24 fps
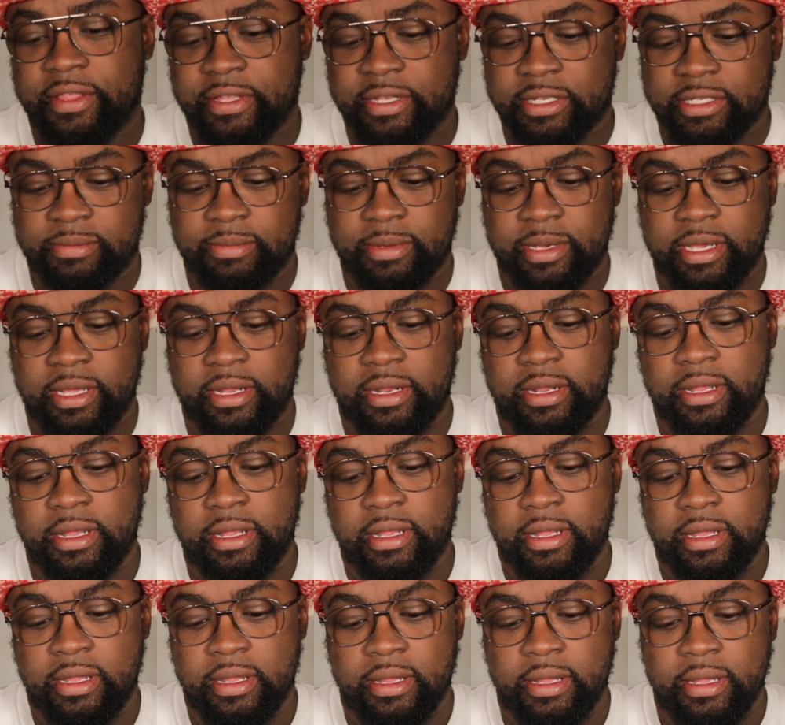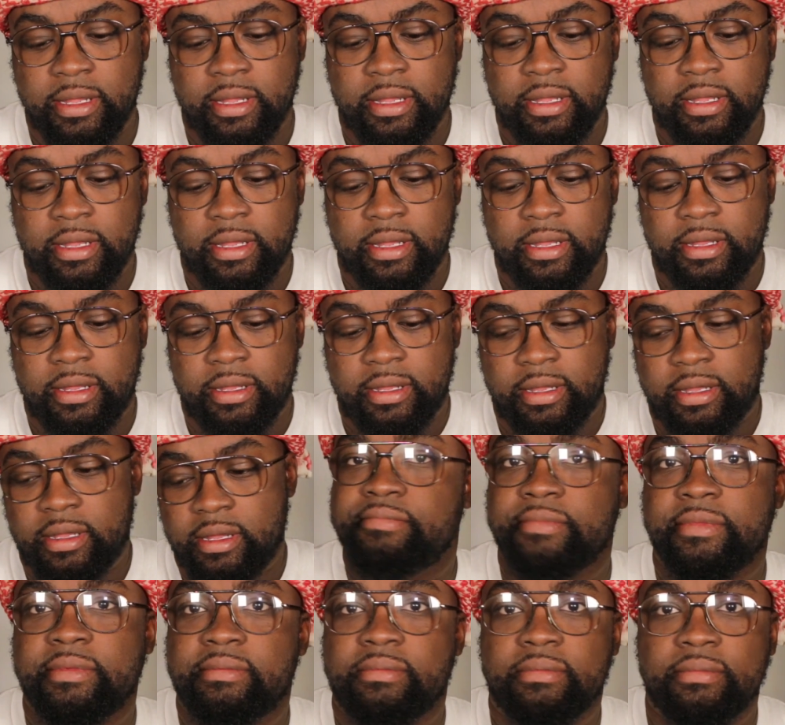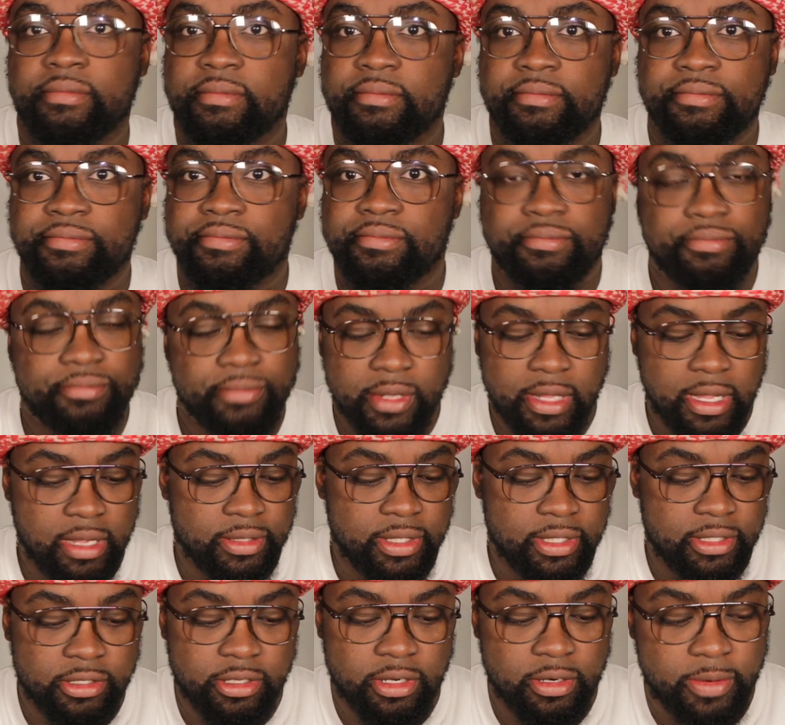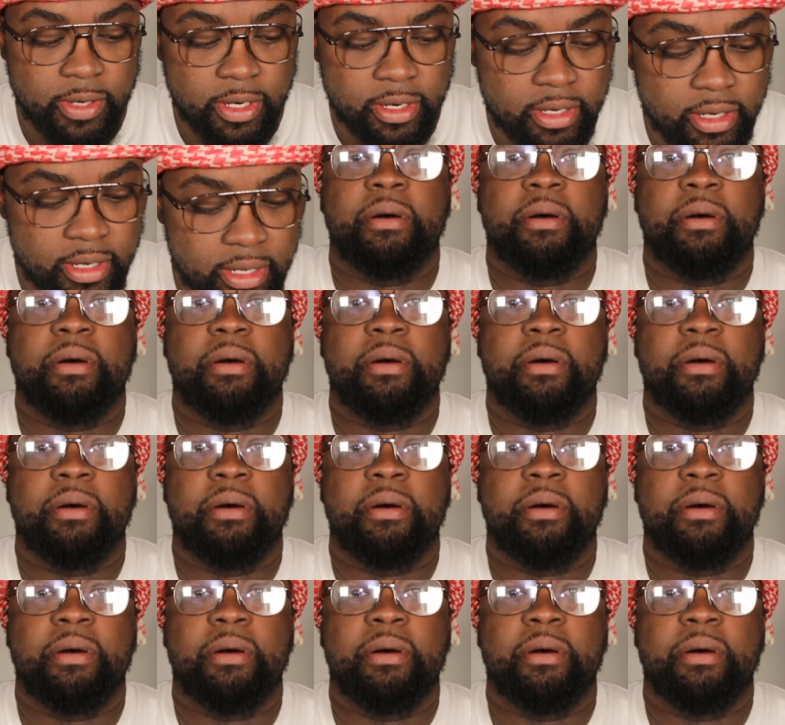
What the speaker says: this, but I don't think it's gonna work.